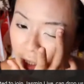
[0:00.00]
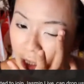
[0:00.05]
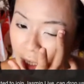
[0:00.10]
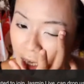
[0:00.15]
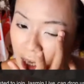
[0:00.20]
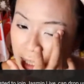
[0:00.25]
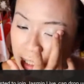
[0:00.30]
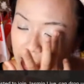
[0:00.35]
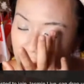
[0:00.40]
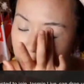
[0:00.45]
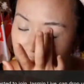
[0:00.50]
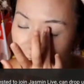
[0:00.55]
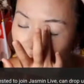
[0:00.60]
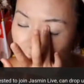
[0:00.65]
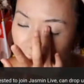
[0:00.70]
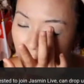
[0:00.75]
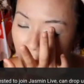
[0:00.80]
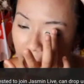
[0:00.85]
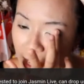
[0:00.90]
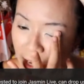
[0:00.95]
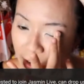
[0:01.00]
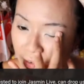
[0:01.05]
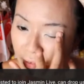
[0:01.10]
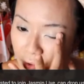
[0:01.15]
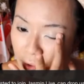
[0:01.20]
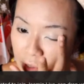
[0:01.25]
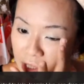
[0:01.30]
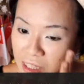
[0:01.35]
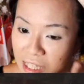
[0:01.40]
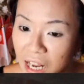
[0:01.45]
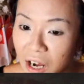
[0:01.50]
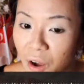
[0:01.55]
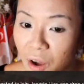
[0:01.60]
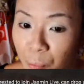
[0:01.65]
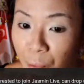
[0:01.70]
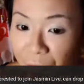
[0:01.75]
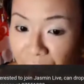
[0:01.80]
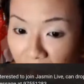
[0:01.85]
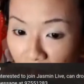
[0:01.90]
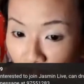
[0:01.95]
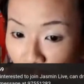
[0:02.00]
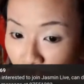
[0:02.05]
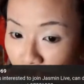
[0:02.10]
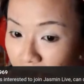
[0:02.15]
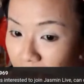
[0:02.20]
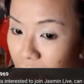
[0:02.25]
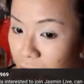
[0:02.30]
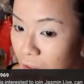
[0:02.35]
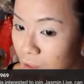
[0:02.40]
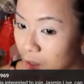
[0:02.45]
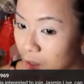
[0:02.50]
Okay, such that you start off with a good